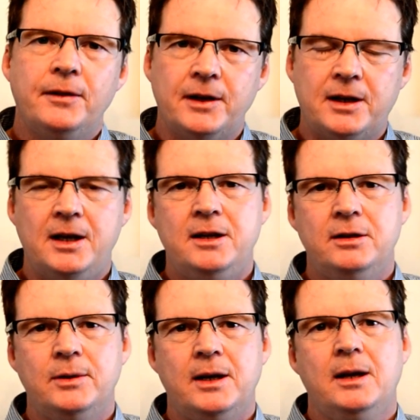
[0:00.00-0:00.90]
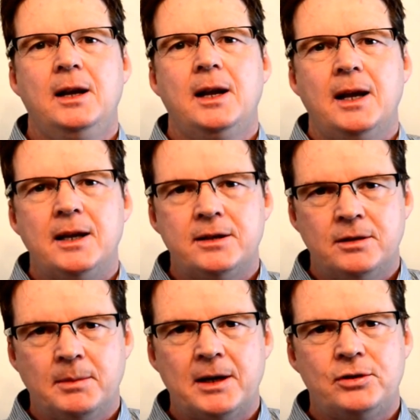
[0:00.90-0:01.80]
The key to it is
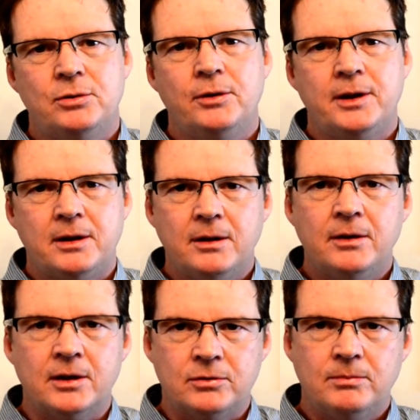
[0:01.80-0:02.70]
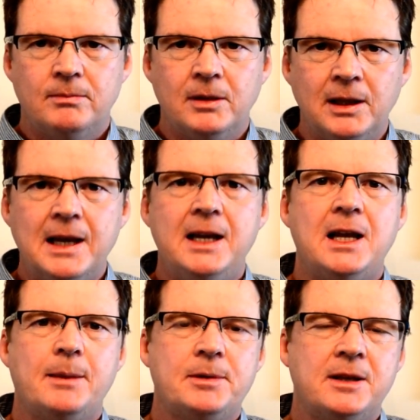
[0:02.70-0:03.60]
to make sure that
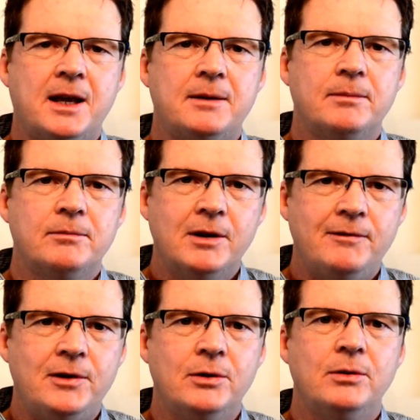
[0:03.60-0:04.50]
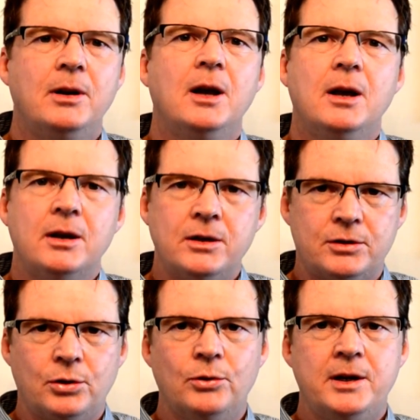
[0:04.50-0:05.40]
leading up to that review, you're
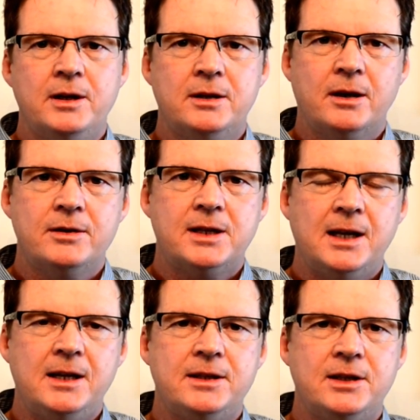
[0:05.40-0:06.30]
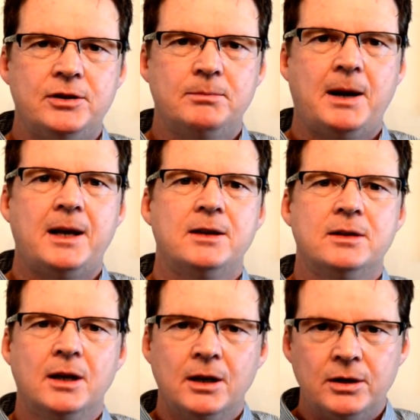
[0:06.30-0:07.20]
talking to those key decision
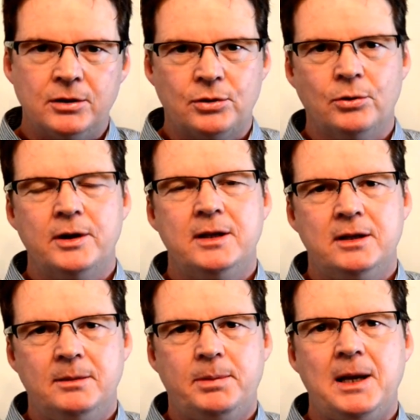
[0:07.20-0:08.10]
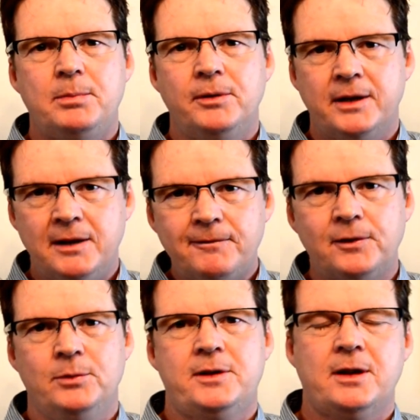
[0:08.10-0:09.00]
makers, you're talking to the people that
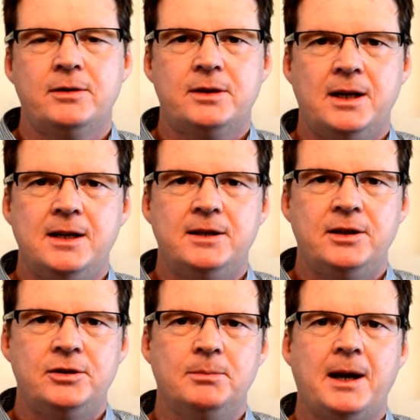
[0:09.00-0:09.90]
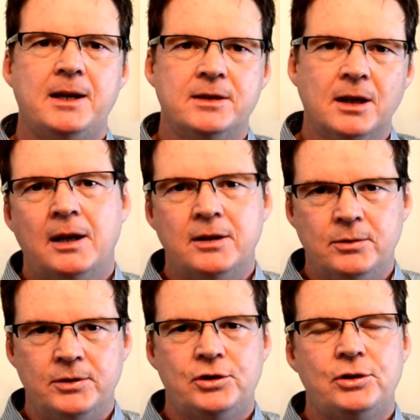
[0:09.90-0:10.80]
influence those key decision makers, and
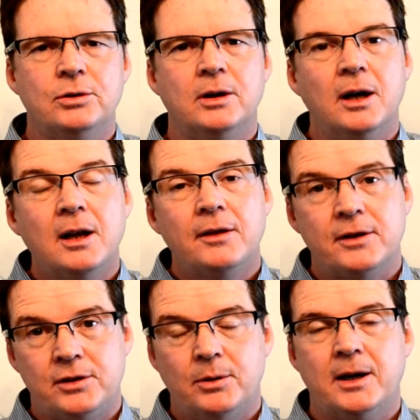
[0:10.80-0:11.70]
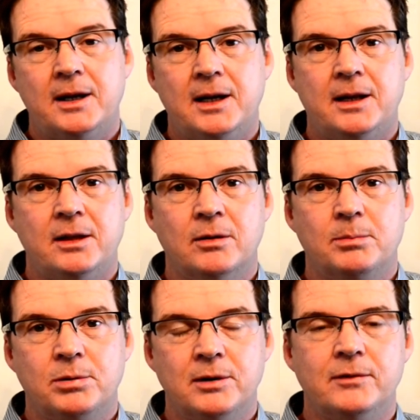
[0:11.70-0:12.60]
you ensure that you are going to get their
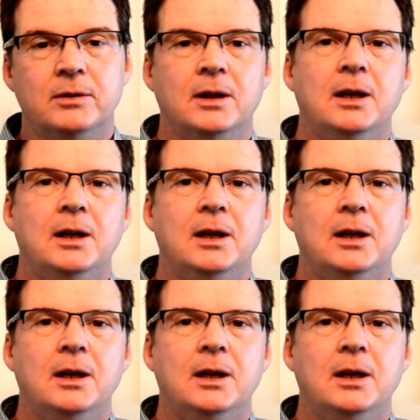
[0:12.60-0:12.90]
approval.